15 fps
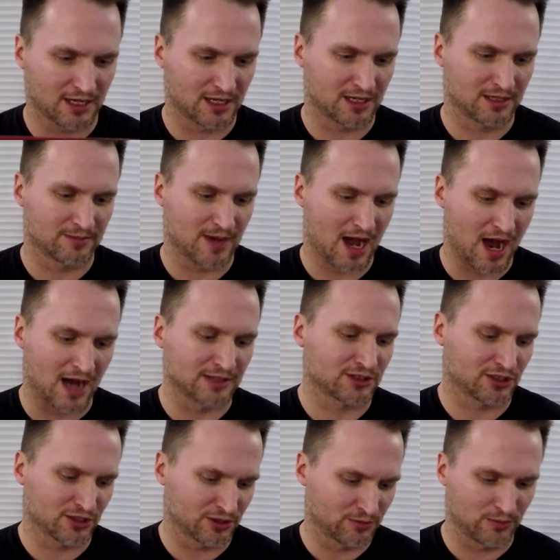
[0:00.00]

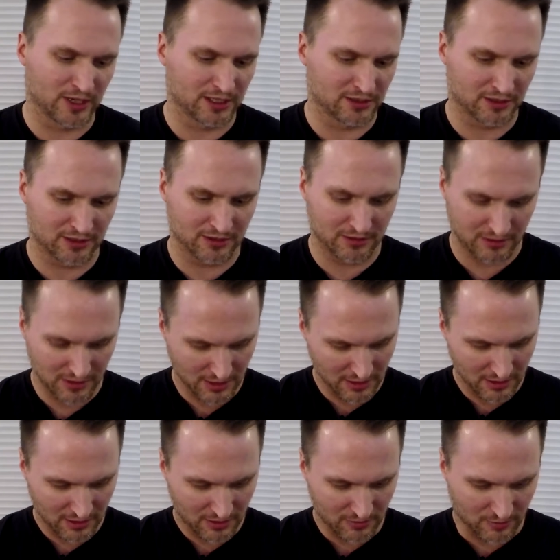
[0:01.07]
Oscar winner,
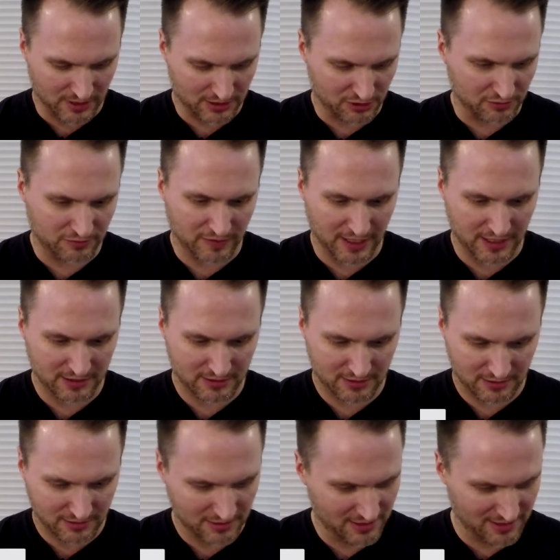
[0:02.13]
what's her face?